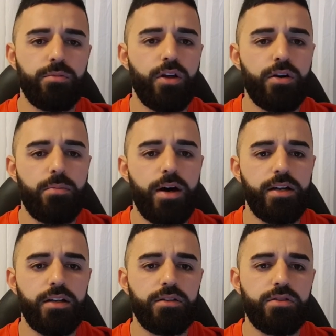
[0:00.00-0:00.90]
a lot of
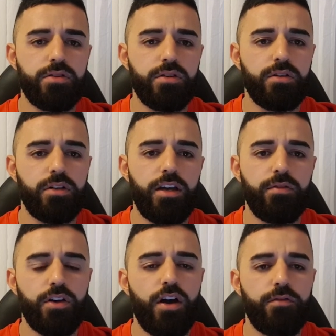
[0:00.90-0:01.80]
money to even
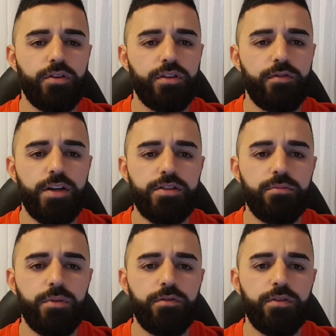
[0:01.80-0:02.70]
go for a defensive
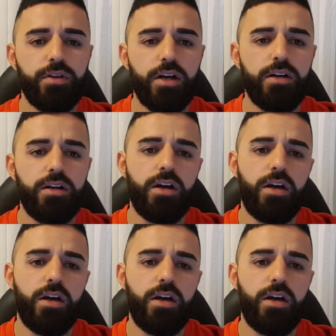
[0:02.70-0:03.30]
midfielder.